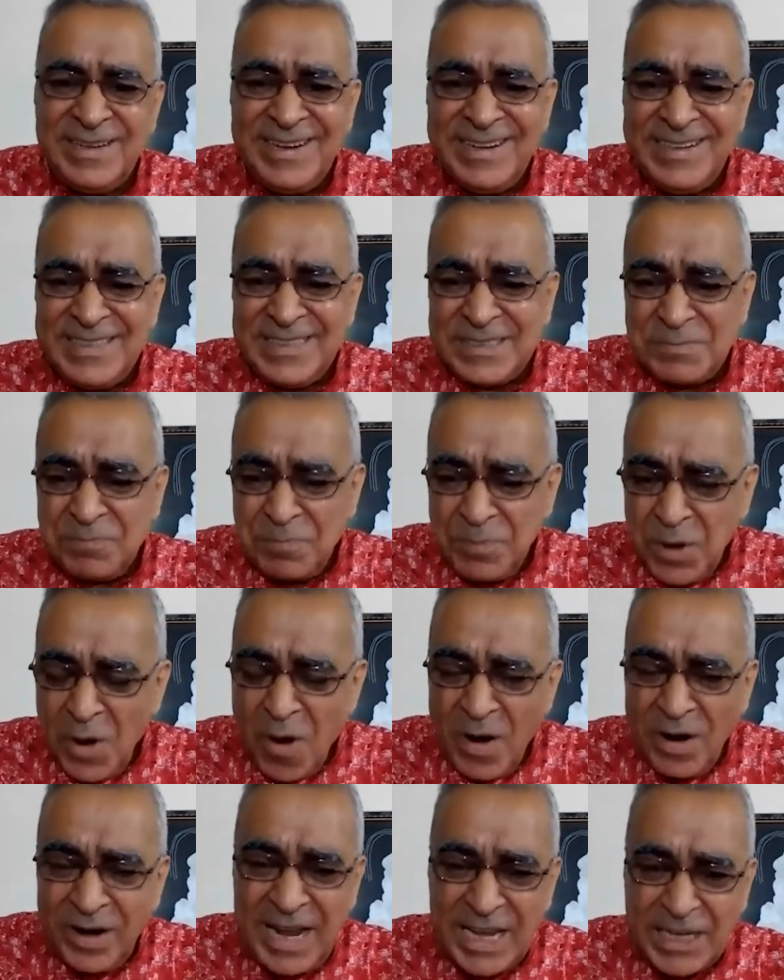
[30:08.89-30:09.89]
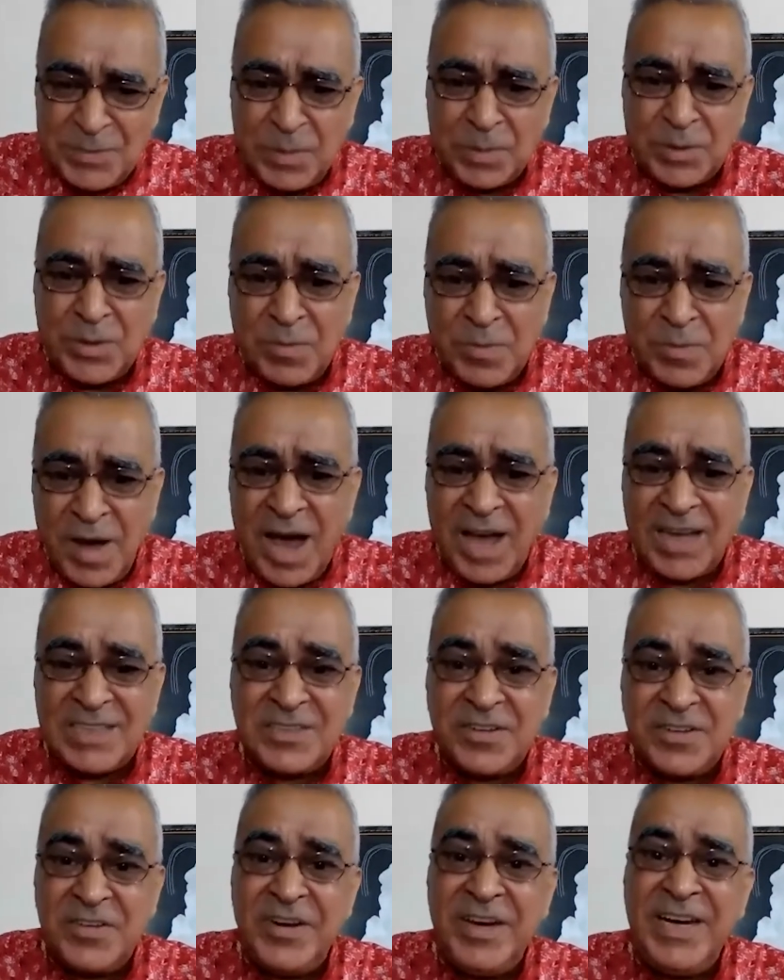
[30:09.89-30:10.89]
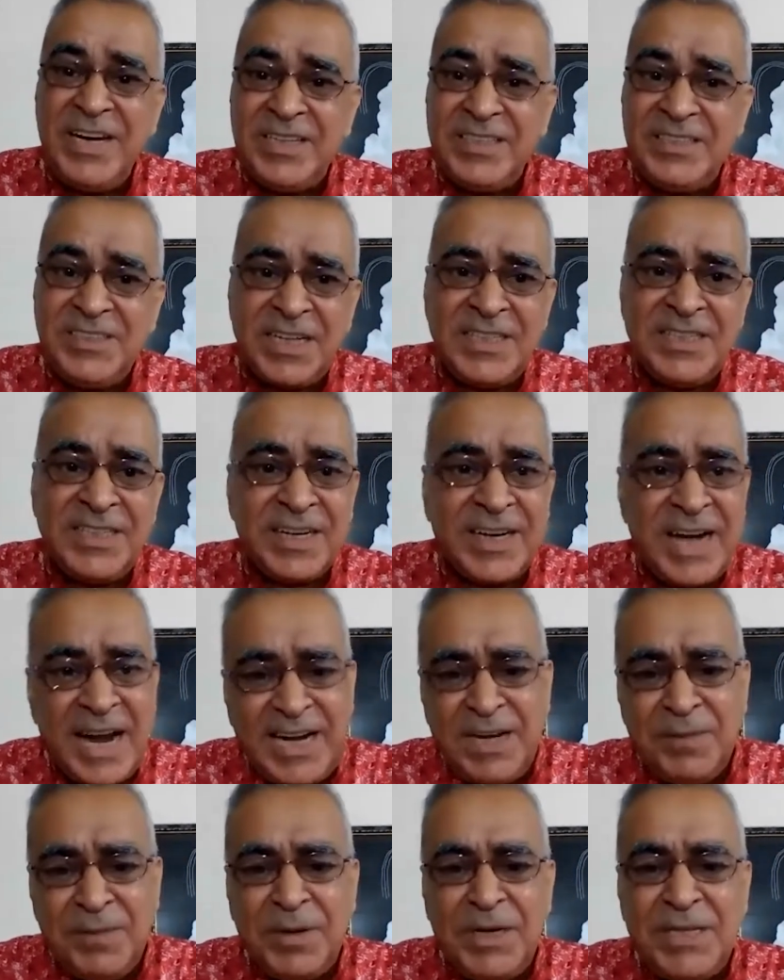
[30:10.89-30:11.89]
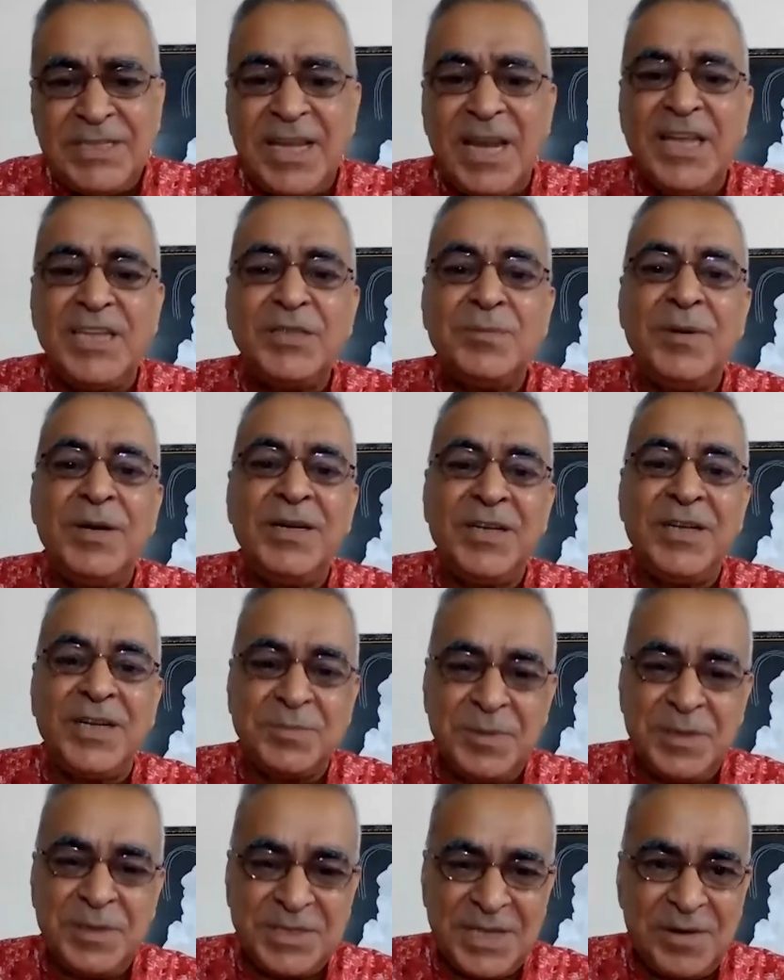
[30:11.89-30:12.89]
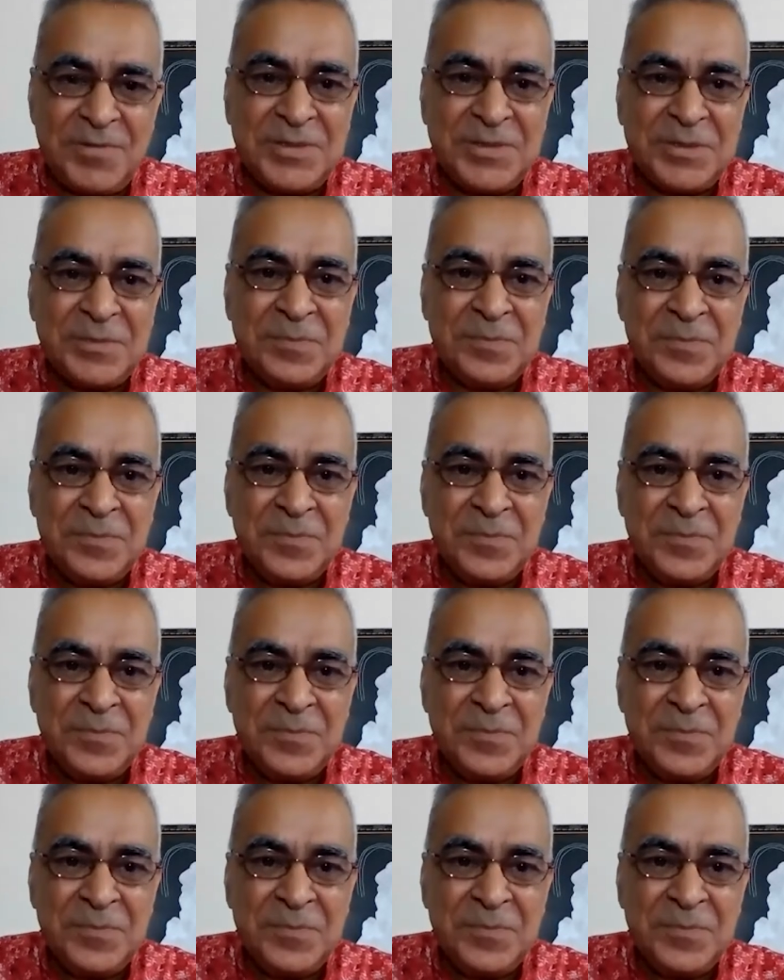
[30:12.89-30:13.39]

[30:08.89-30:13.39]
It is beyond estimates of caste, creed, gender. Anybody is eligible in Kashmir Shaivism.